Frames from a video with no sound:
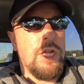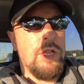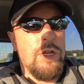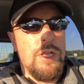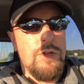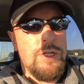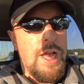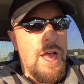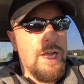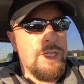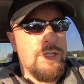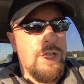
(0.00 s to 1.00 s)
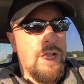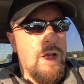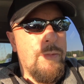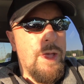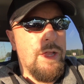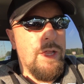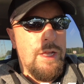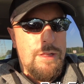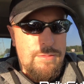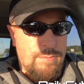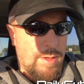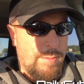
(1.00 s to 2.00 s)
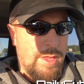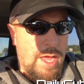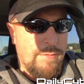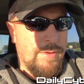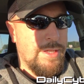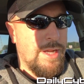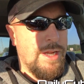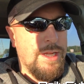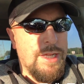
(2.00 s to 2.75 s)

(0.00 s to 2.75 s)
I can look at their tags as they come in, like maybe they have identity